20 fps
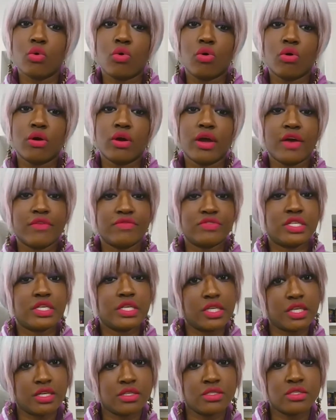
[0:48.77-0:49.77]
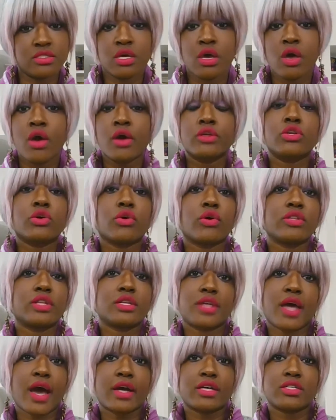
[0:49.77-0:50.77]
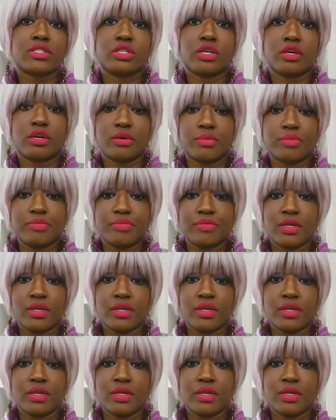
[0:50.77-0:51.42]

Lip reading: or FTEs, during the tax year.